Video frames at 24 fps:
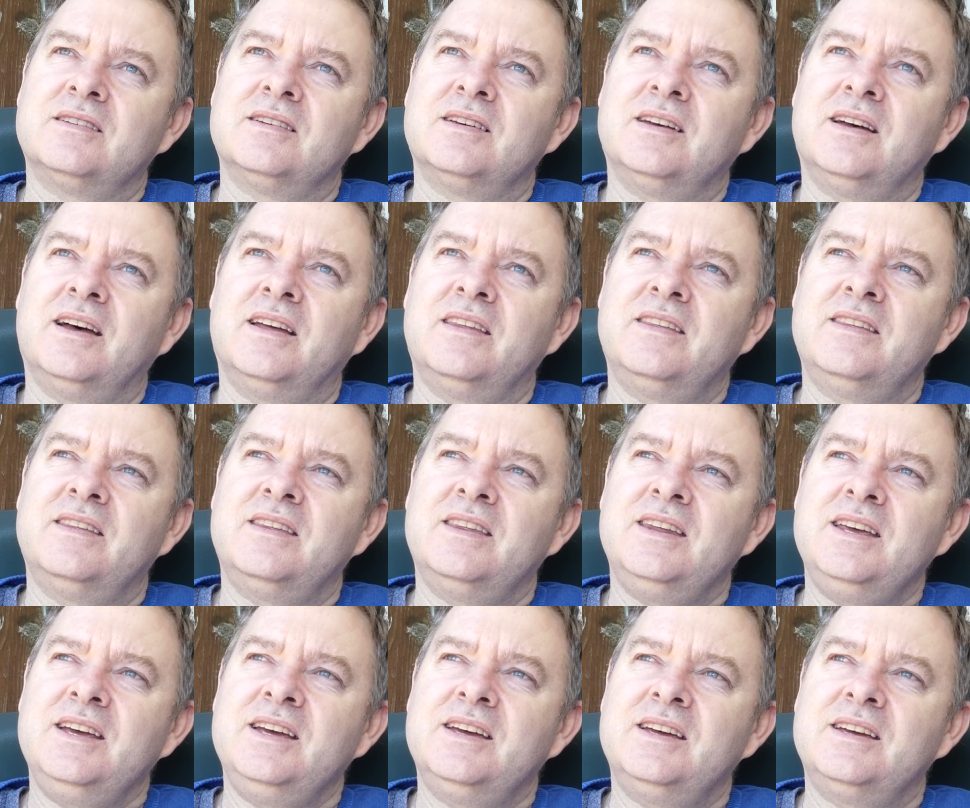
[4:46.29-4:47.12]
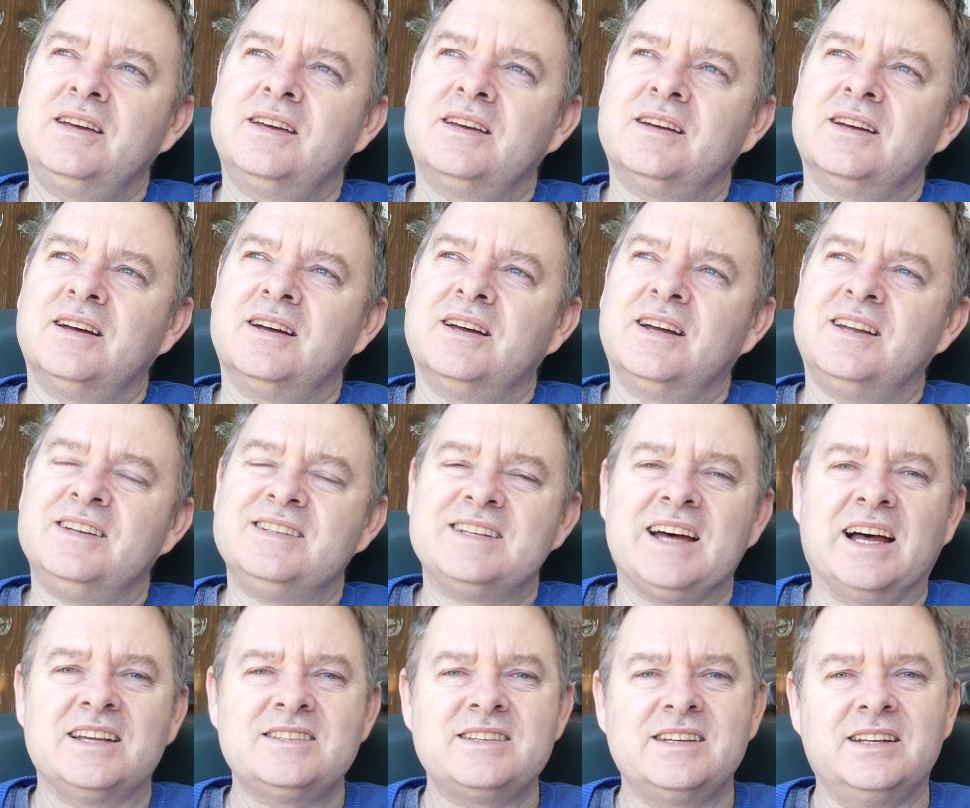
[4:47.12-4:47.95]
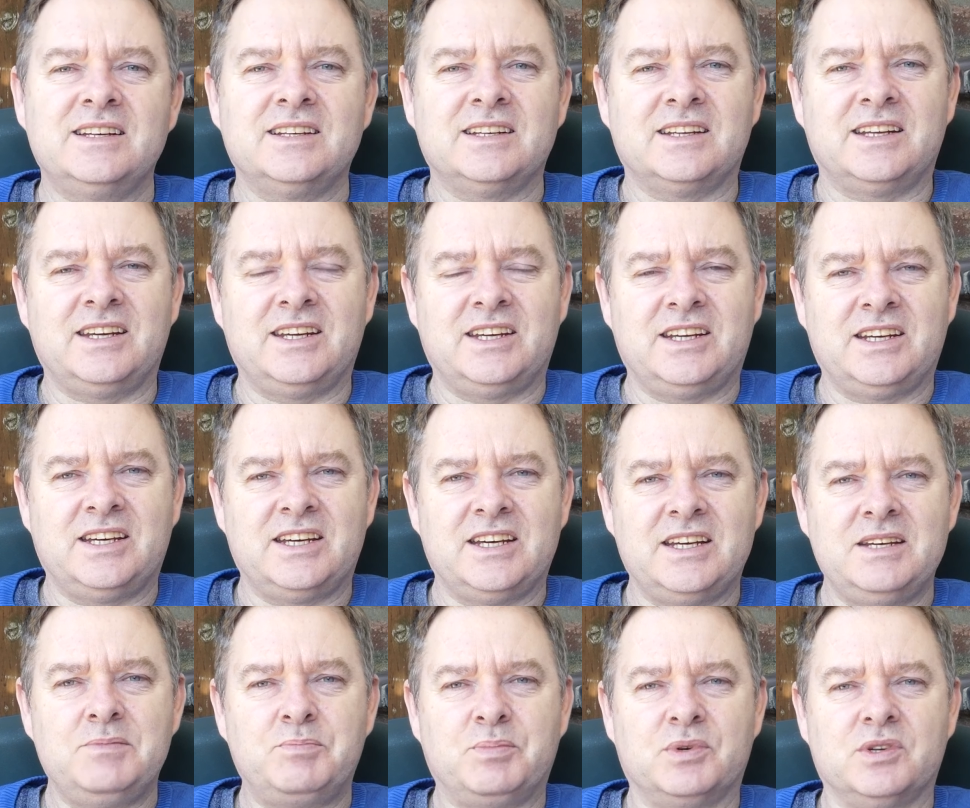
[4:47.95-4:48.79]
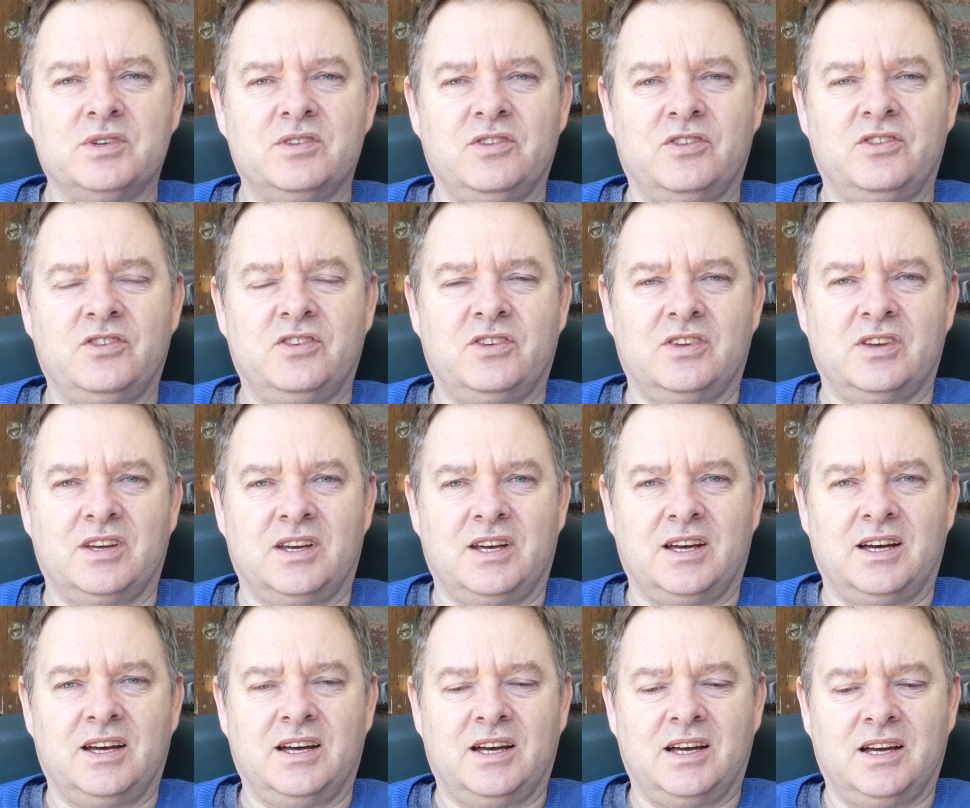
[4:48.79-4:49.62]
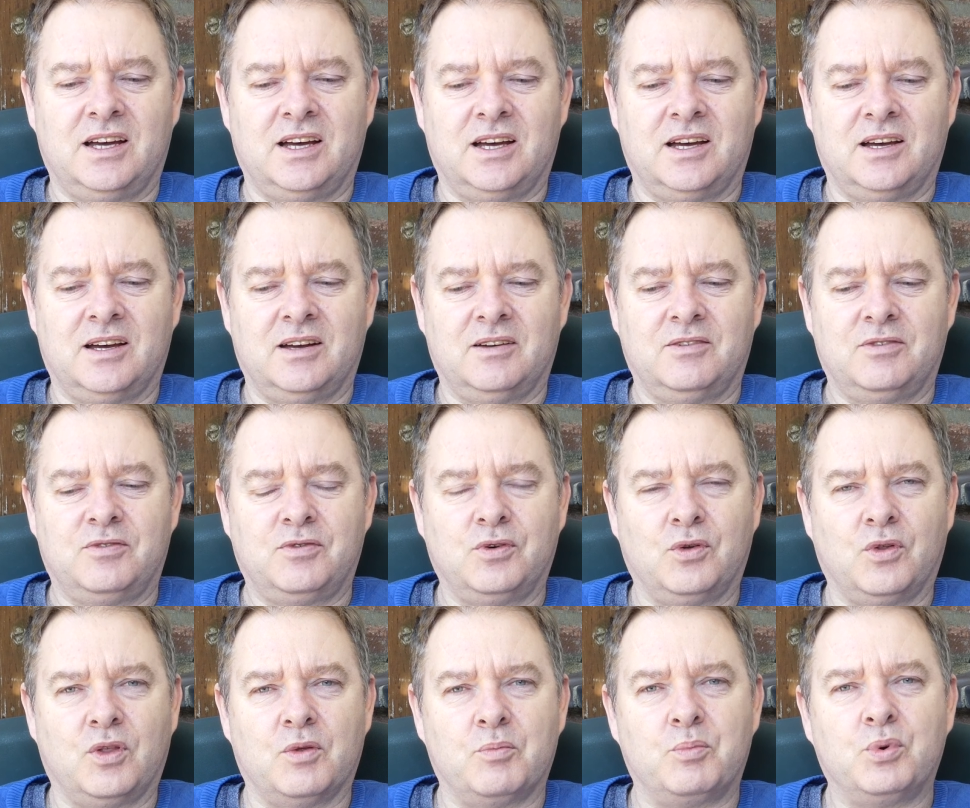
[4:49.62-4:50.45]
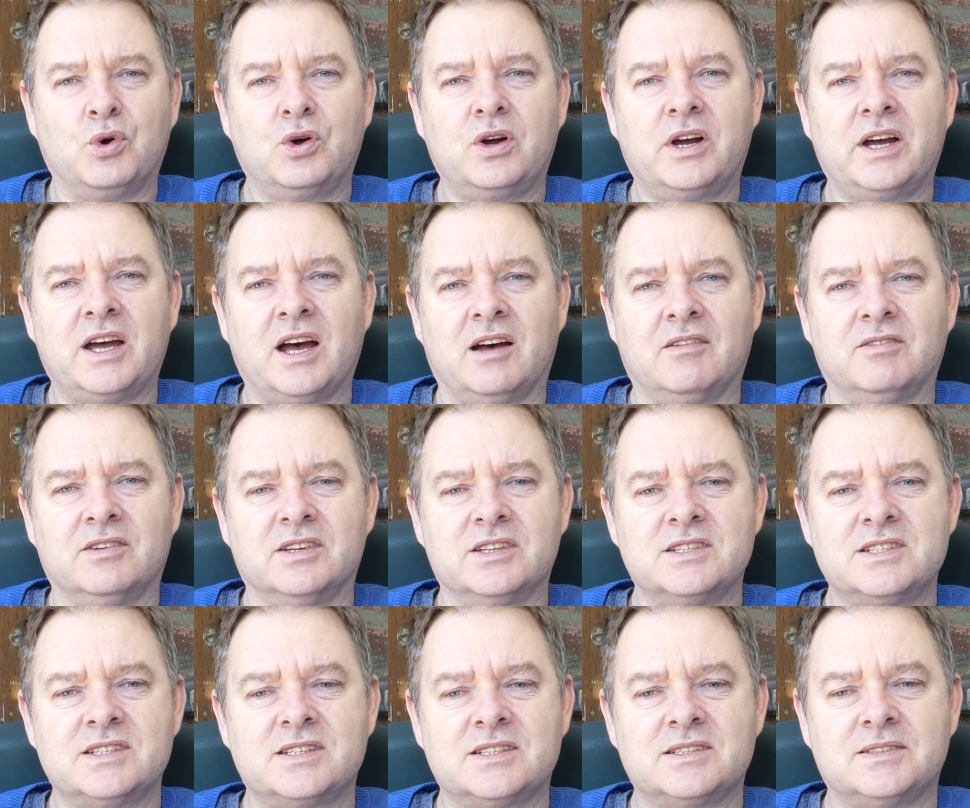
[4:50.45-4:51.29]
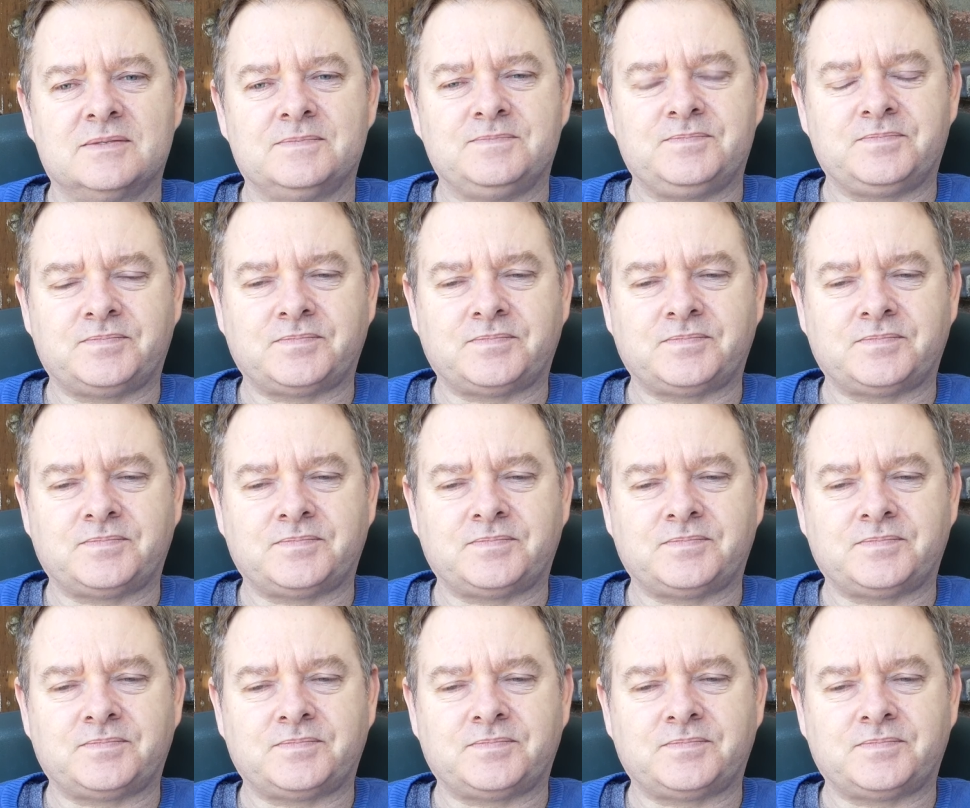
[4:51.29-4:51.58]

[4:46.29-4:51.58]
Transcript: I think, a dozen keepers for the book covers,